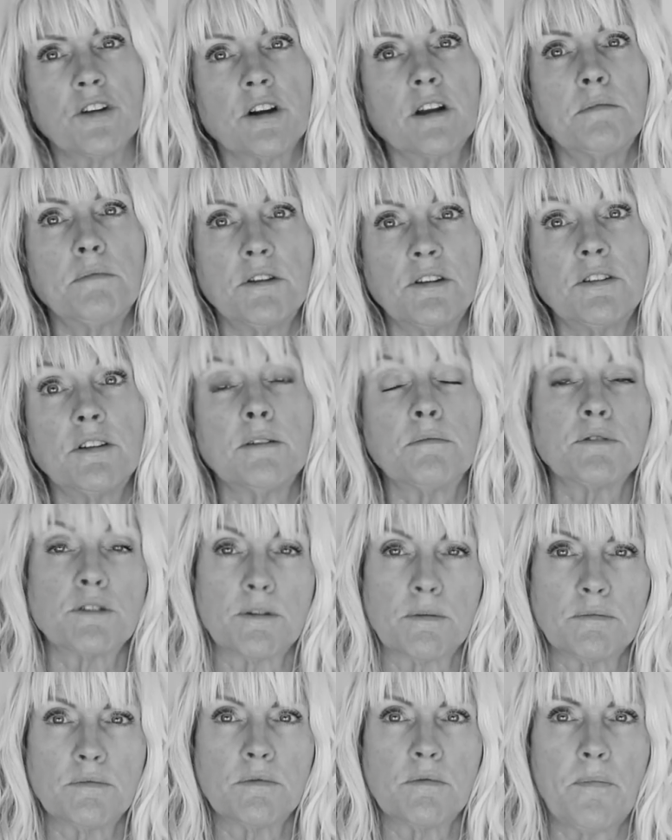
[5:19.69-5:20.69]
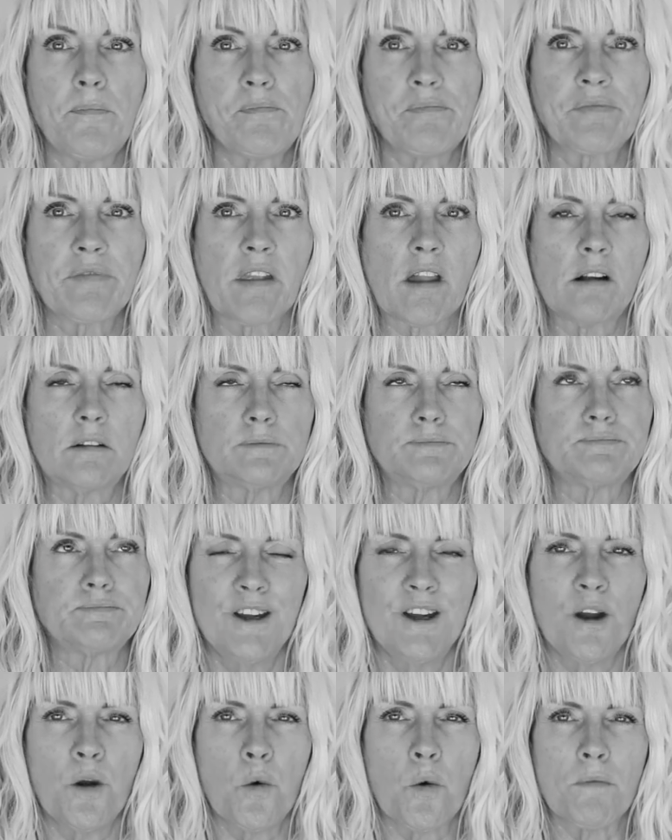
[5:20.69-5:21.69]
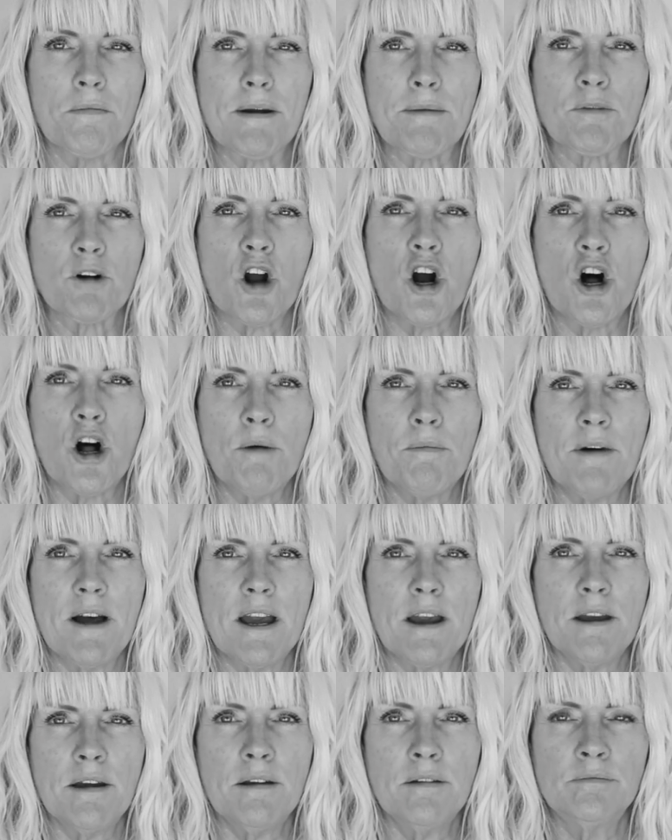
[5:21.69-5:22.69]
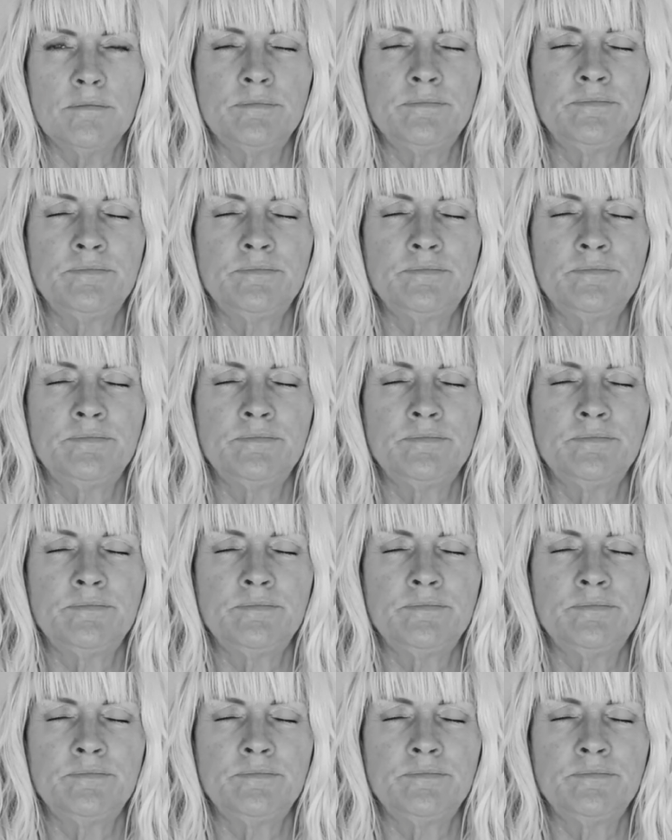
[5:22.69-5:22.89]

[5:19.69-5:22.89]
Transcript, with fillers: you're gonna be seeing some, remember all my,